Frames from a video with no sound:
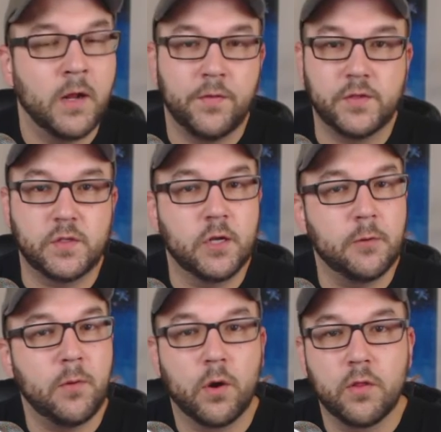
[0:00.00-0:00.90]
this is going to
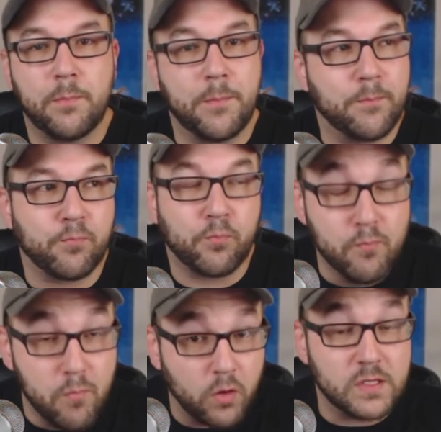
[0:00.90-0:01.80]
be one of the
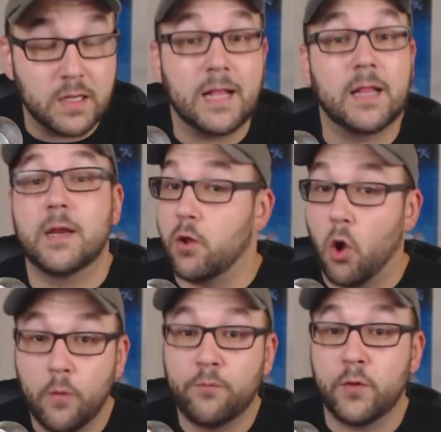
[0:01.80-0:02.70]
most likely,
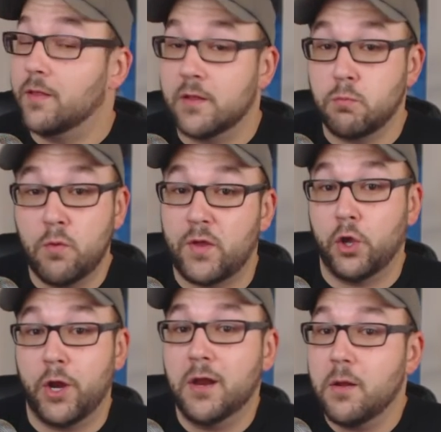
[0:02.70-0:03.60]
hopefully, this movie
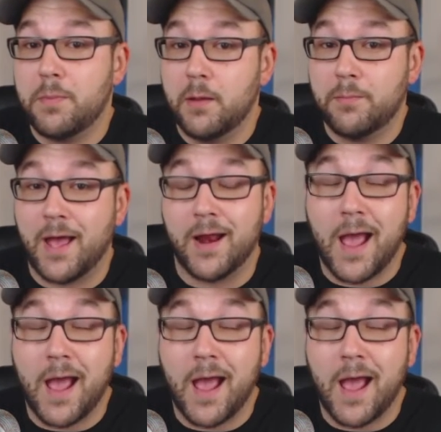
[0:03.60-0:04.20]
could end up being bad.